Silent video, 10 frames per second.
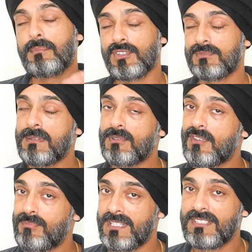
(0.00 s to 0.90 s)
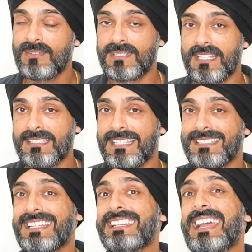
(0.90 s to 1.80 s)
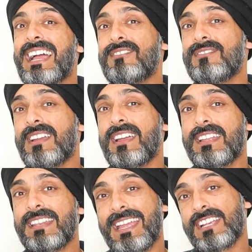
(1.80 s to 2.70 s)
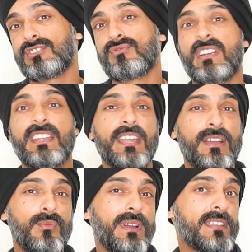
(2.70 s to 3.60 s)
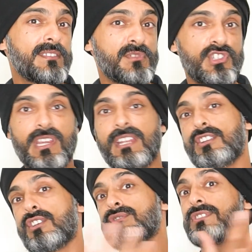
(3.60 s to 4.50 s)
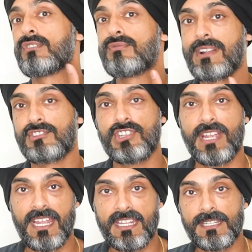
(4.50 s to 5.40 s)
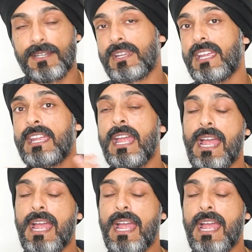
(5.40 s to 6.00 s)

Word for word: And most people have been to a dentist and have an x ray where the machine goes around your head, okay?